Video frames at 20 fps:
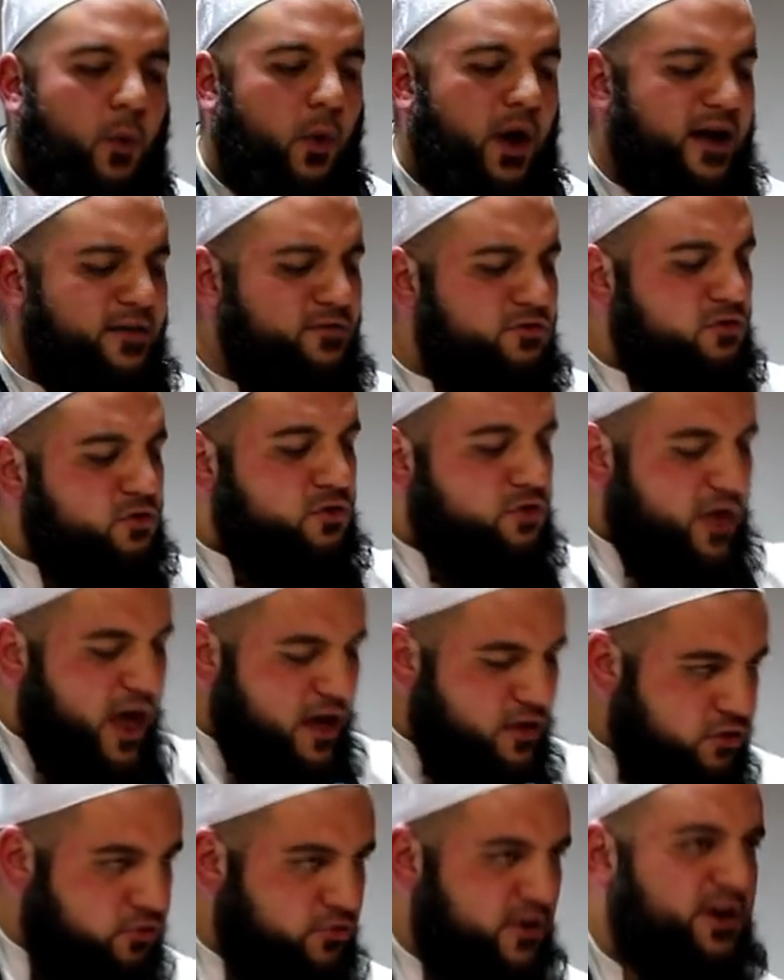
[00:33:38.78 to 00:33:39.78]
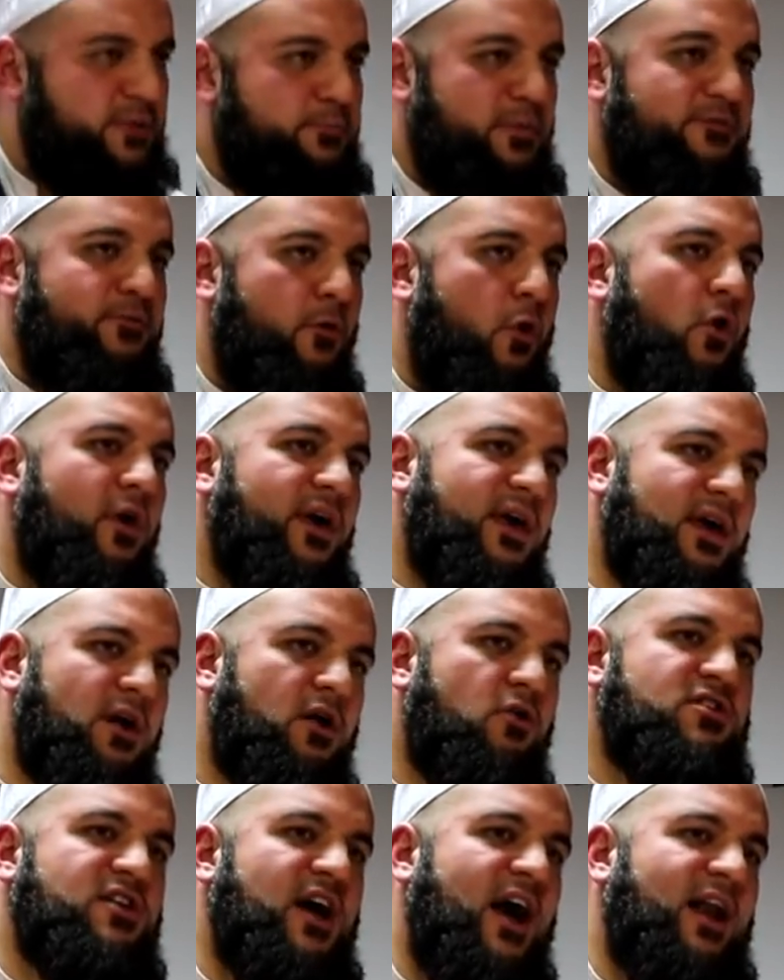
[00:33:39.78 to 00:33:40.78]
In that three, before he
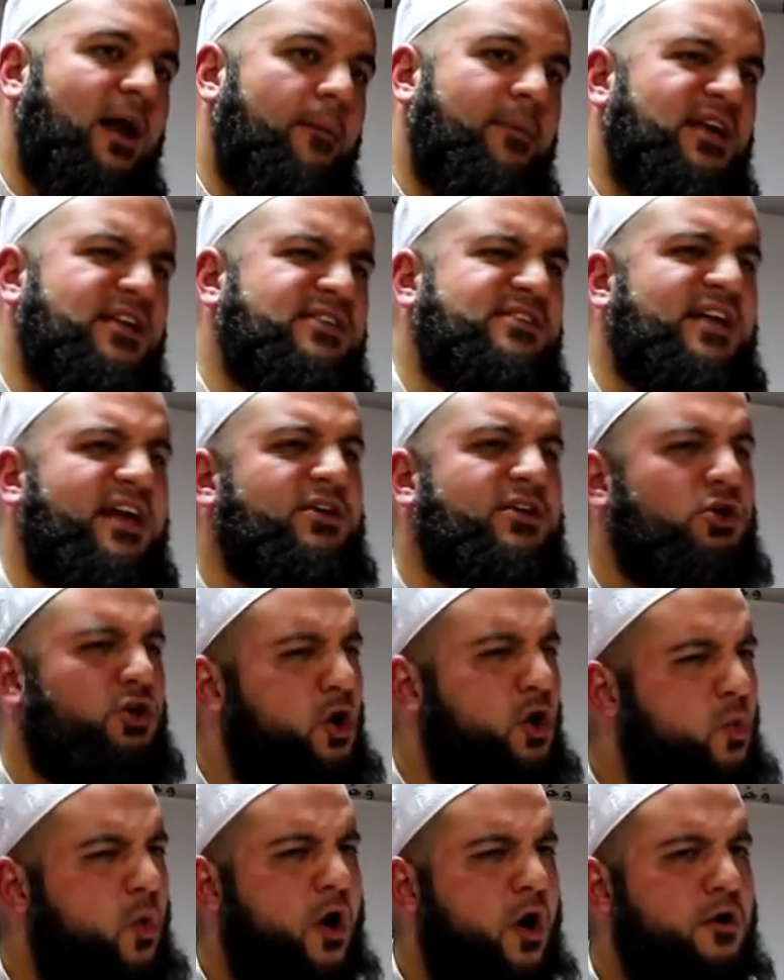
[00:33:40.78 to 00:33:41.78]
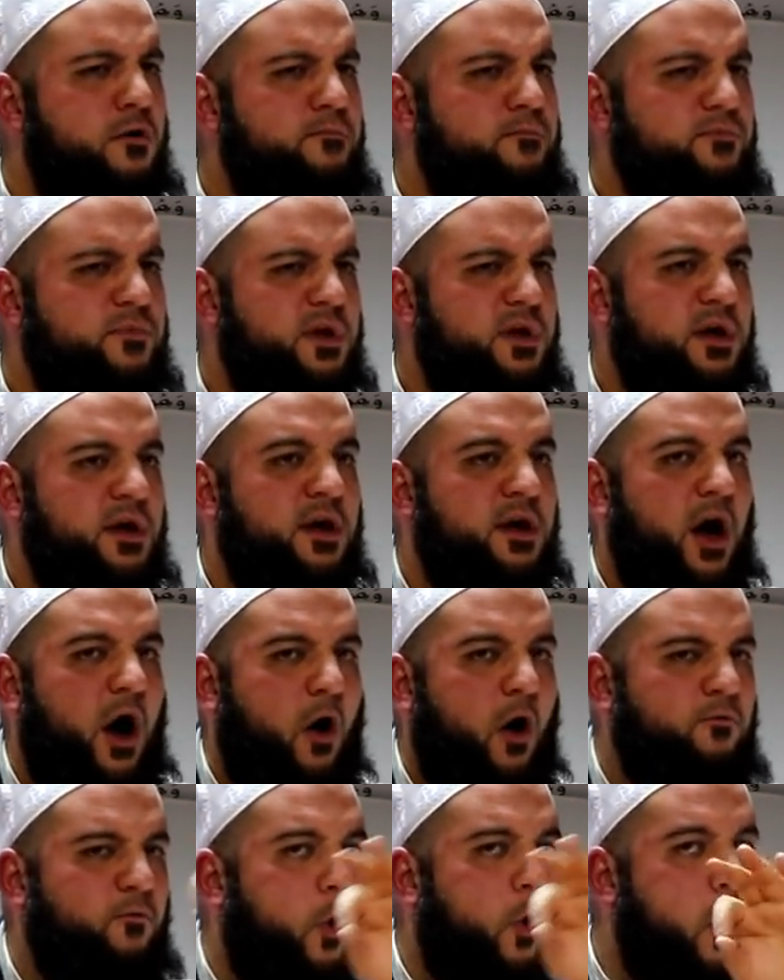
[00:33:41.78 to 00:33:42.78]
tied up, he said, you know what?
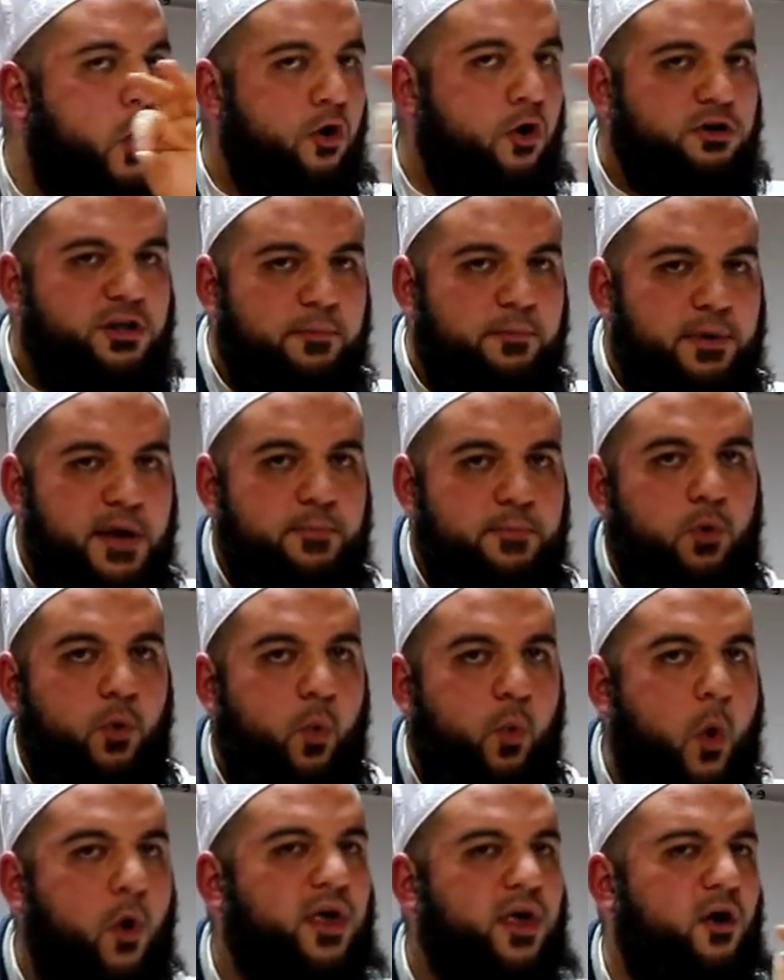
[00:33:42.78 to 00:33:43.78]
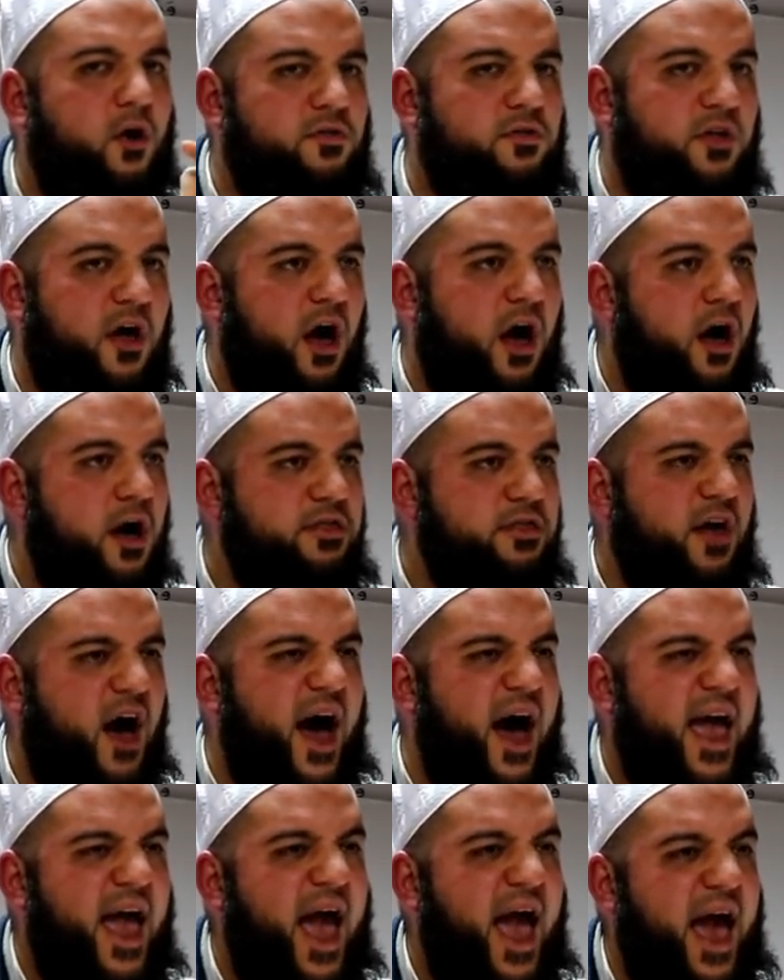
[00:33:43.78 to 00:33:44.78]
Of all the people walking on the earth,
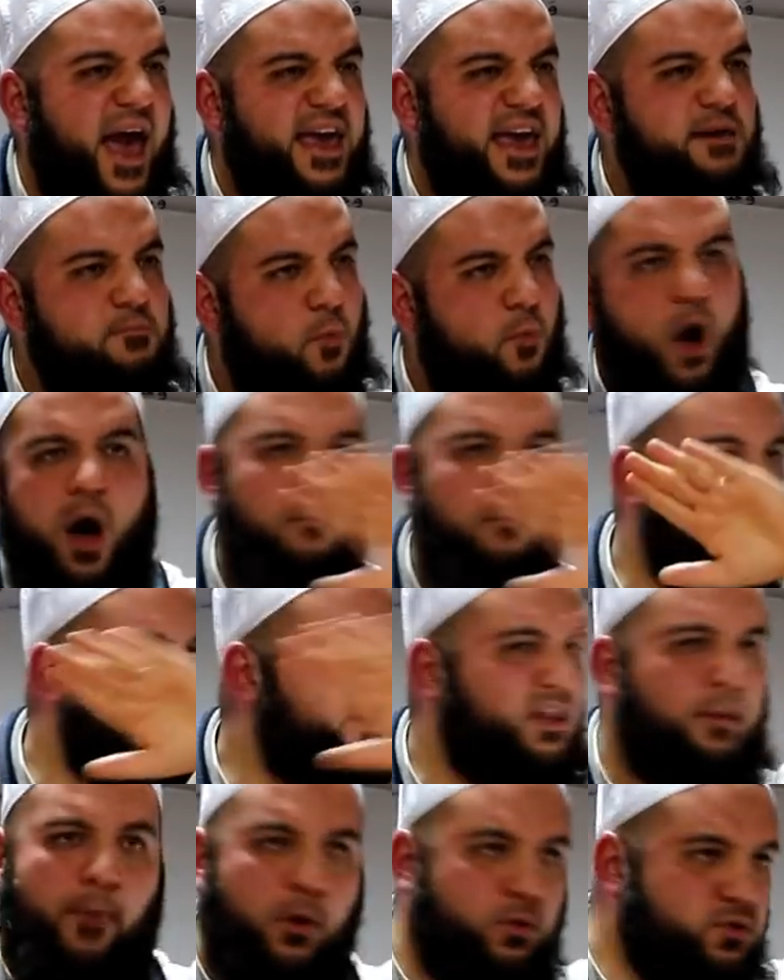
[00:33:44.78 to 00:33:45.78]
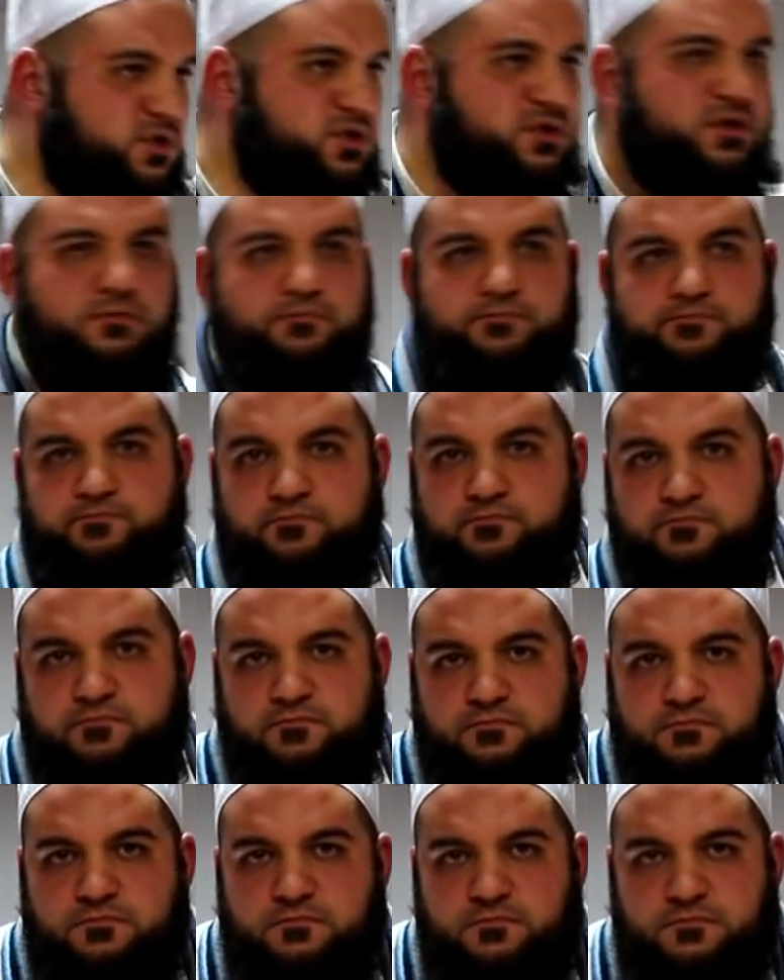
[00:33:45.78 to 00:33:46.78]
I hate Muhammad the most.
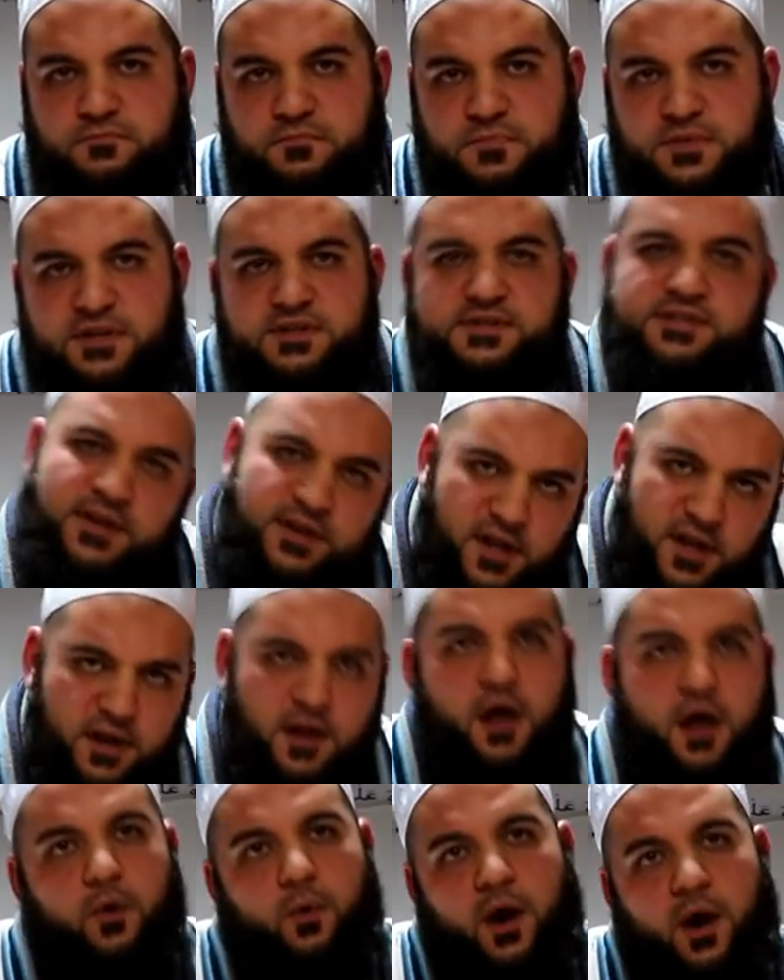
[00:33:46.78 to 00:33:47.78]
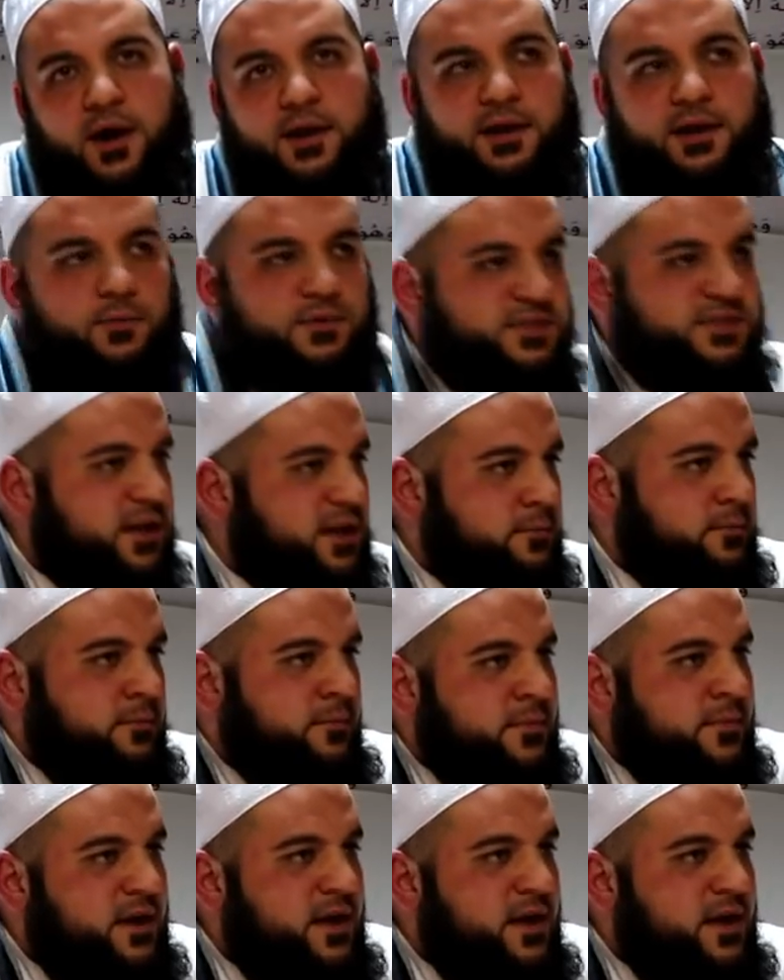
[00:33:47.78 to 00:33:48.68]
Sallallahu alaihi wasallam.